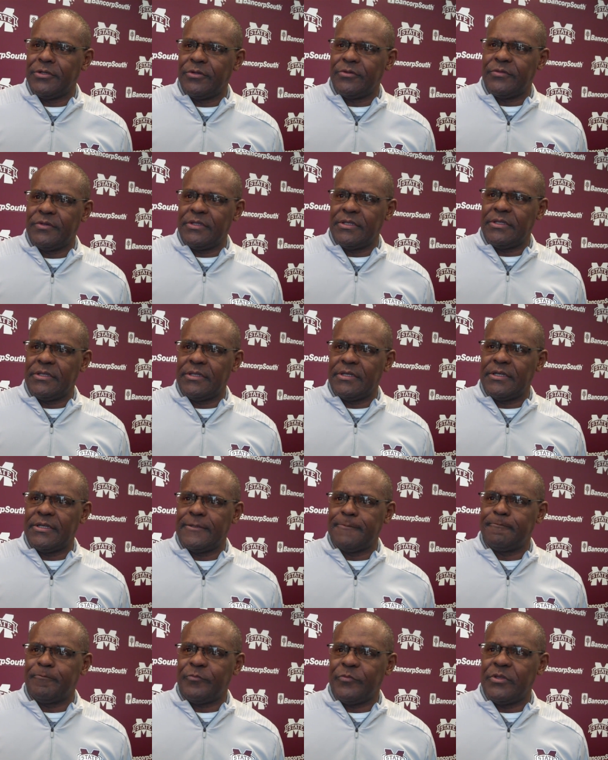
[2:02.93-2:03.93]
you know, the, uh,
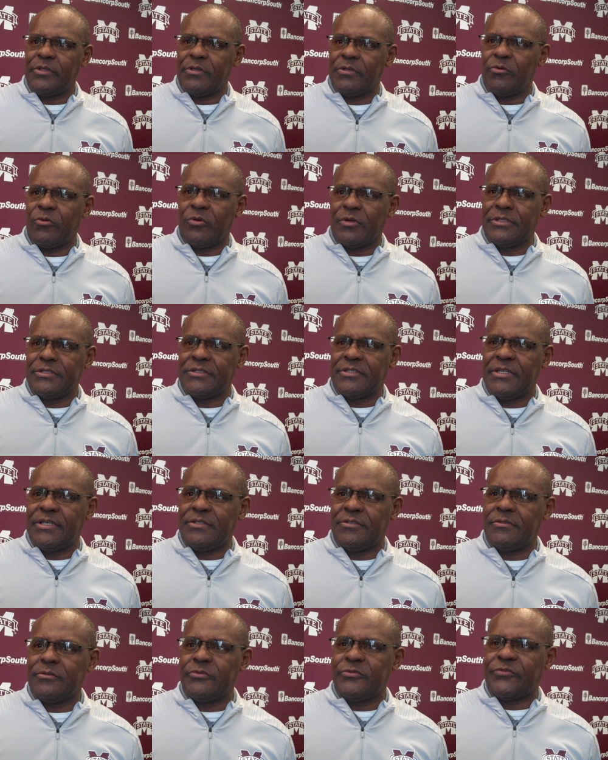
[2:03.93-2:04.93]
the
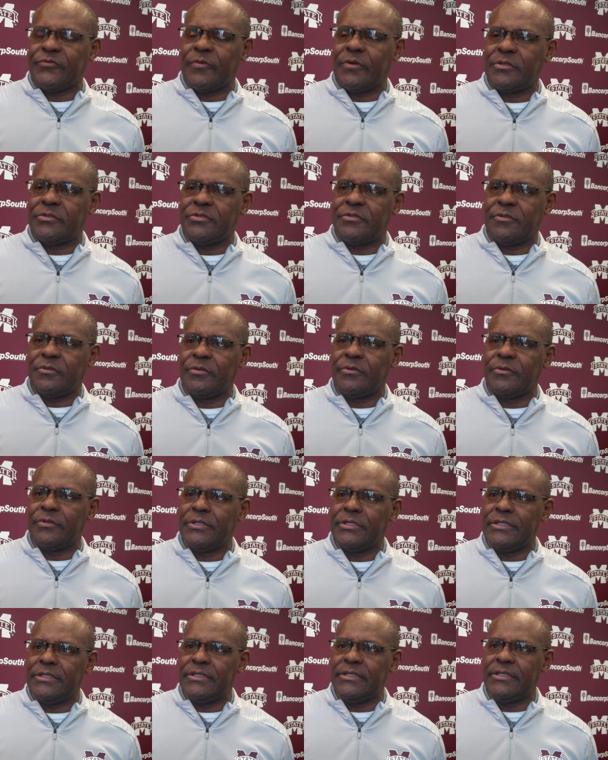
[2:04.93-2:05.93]
organization structure
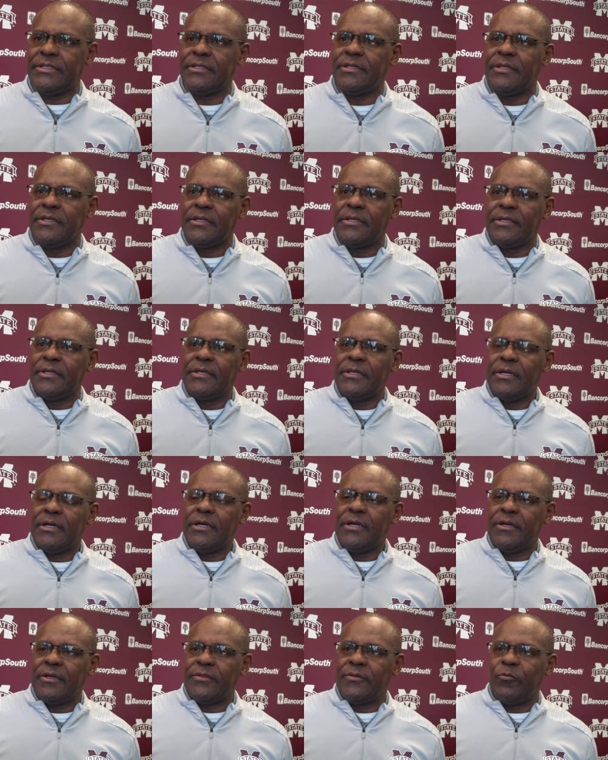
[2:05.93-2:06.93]
and the,
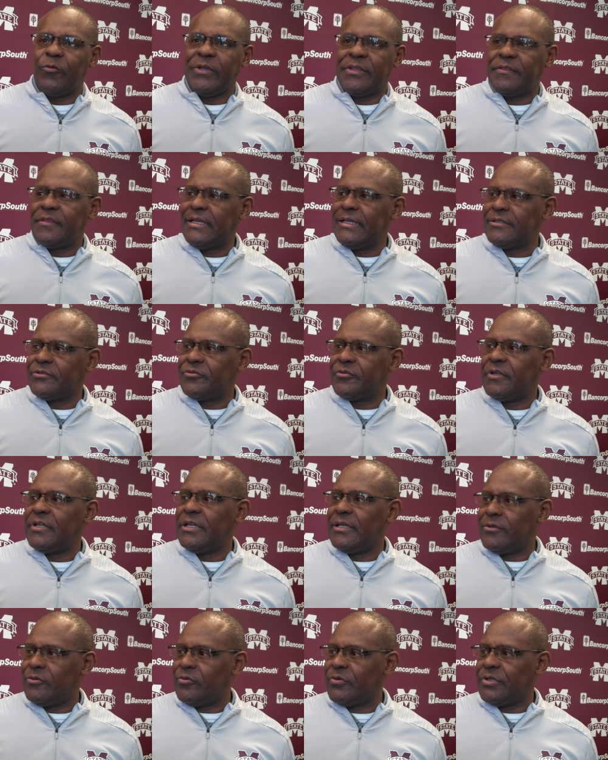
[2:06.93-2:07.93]
uh, the way things are
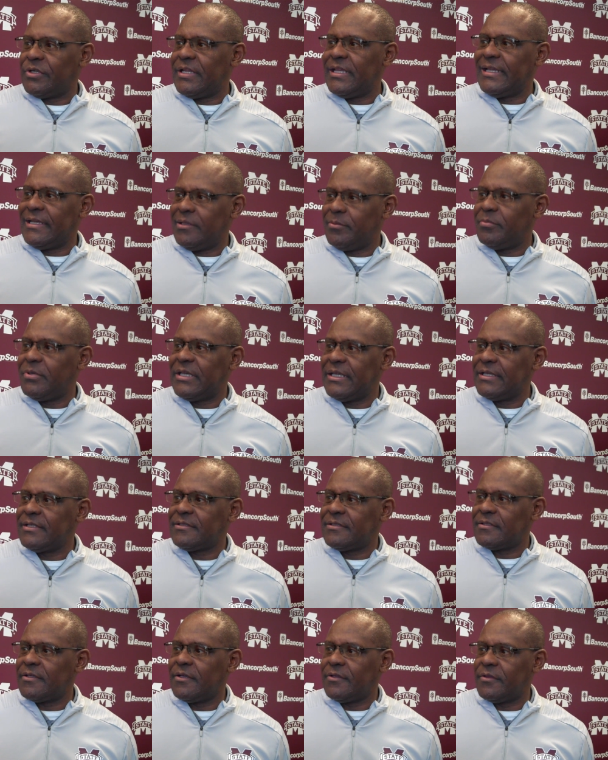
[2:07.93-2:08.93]
done on a daily
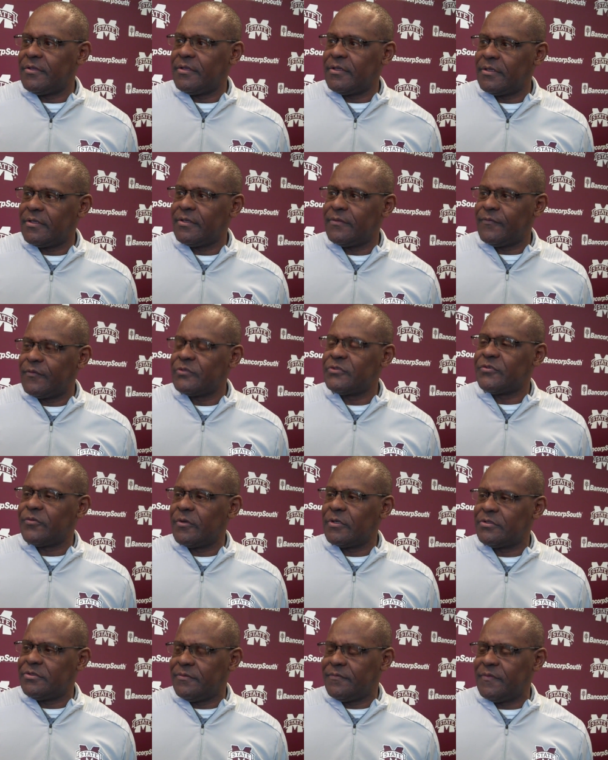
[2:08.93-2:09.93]
basis, uh, the
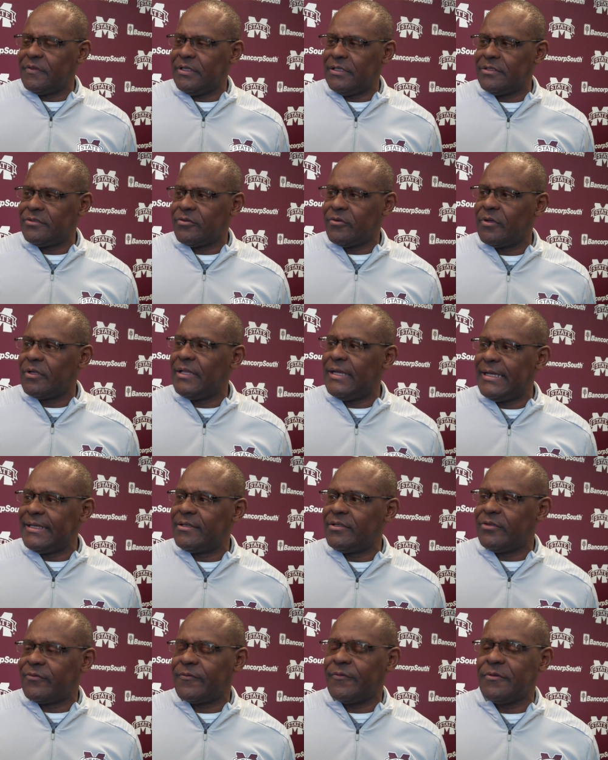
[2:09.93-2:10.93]
infrastructure things are a
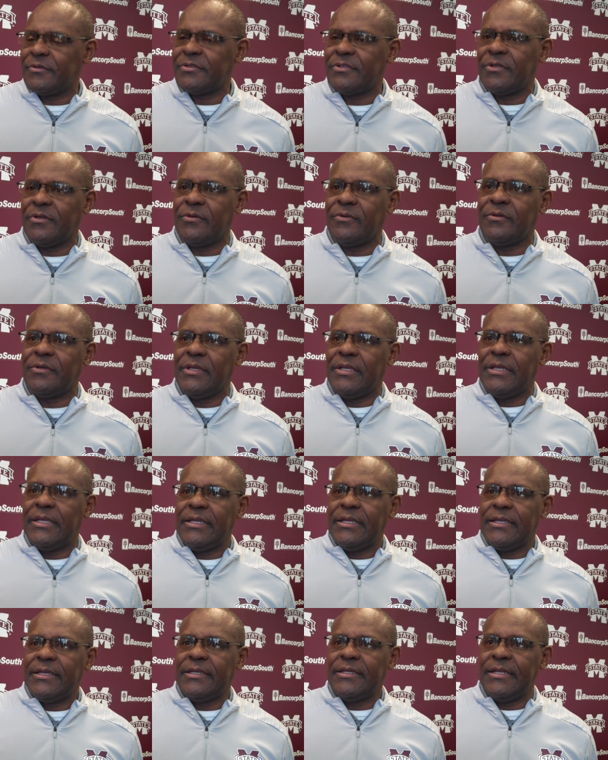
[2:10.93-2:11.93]
lot different. So
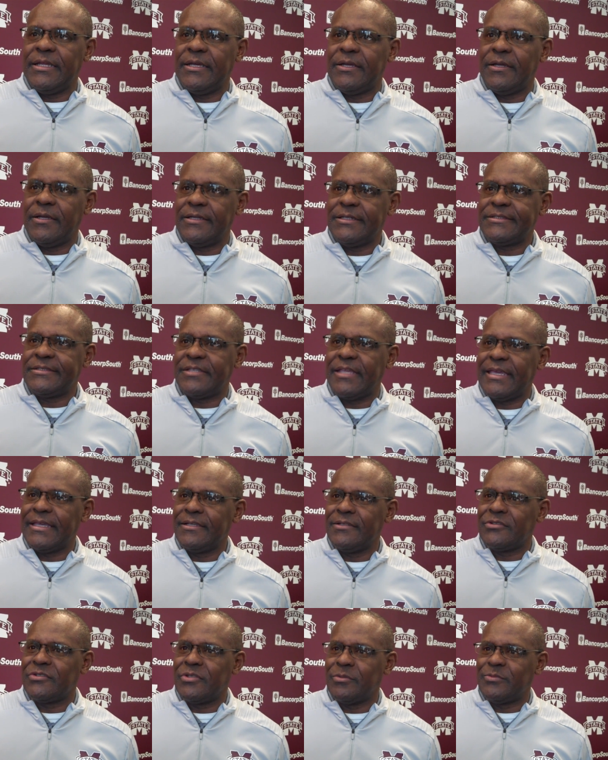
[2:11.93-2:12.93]
it, uh, it's
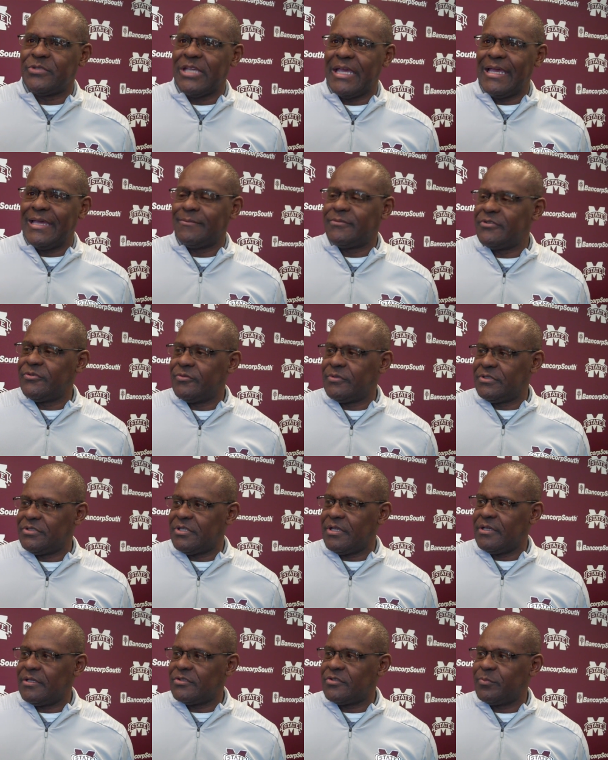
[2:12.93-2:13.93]
taken some time to
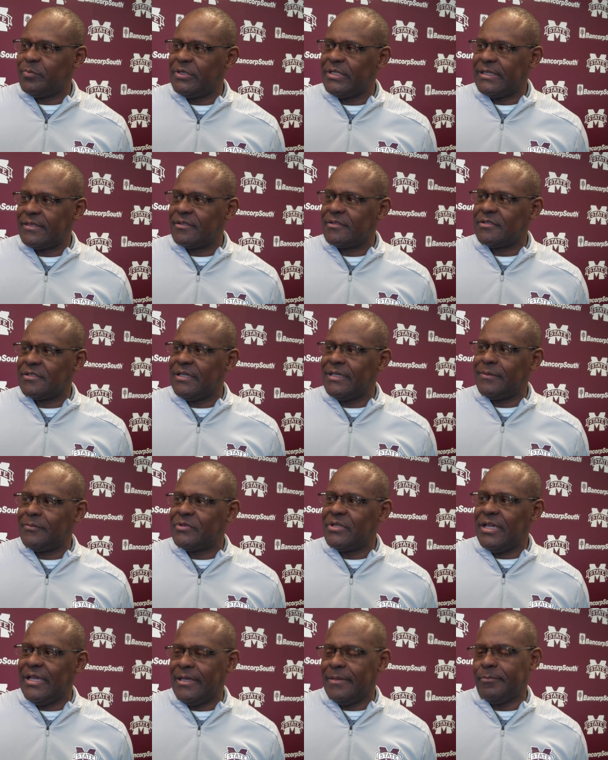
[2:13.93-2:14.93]
adjust, but at the same
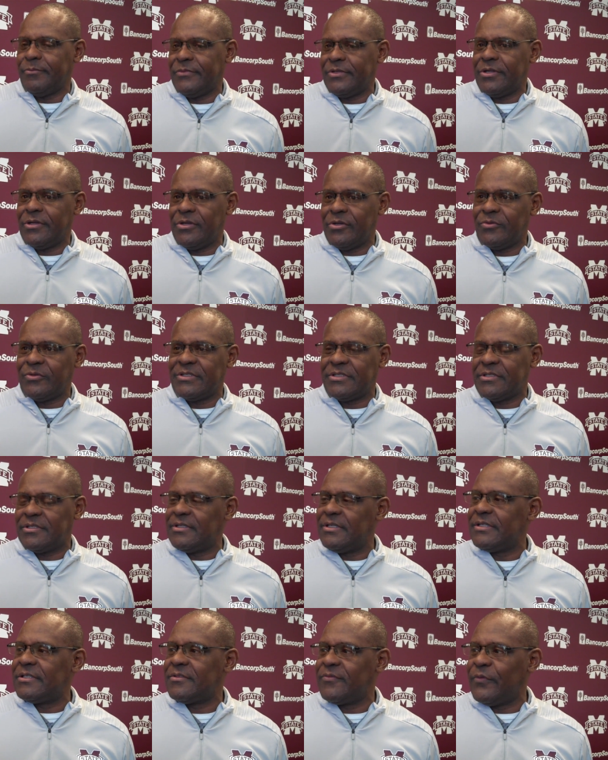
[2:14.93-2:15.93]
time, you know,
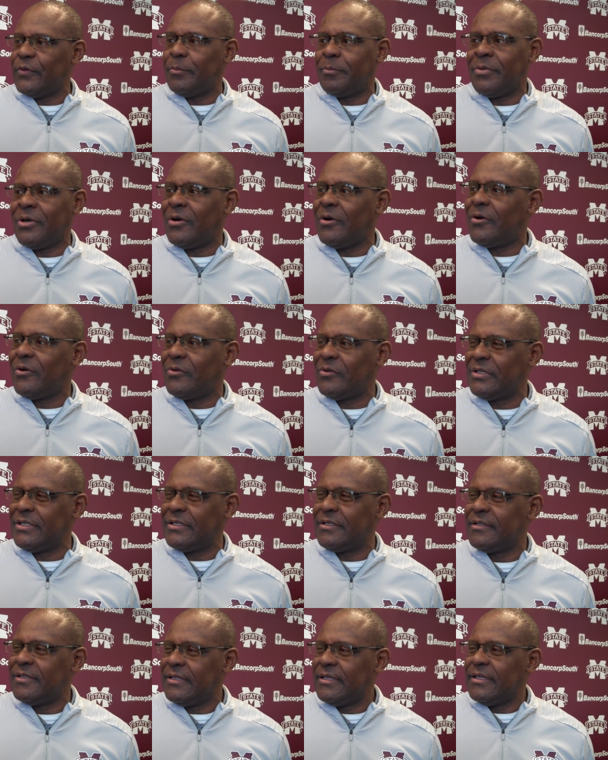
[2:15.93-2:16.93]
it's it's football,
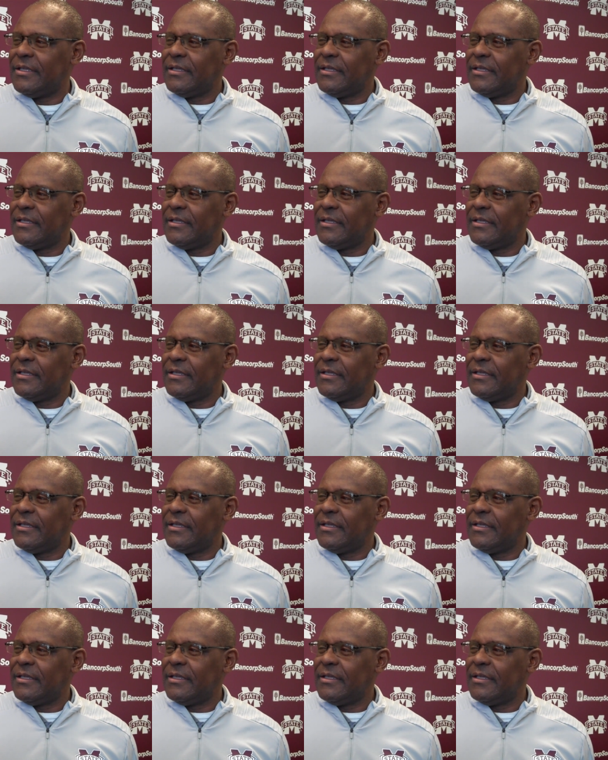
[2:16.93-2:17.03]
and